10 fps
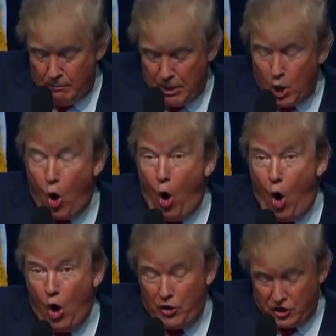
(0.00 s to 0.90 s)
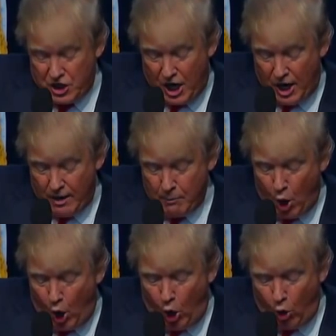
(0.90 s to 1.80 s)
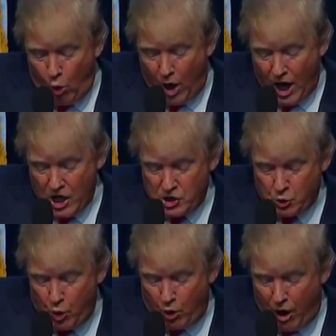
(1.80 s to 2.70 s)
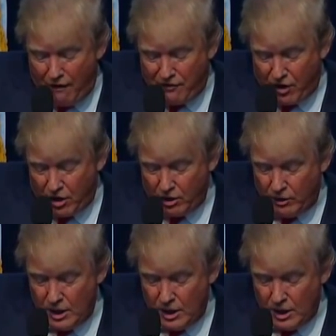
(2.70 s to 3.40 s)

but all the time, always, wherever.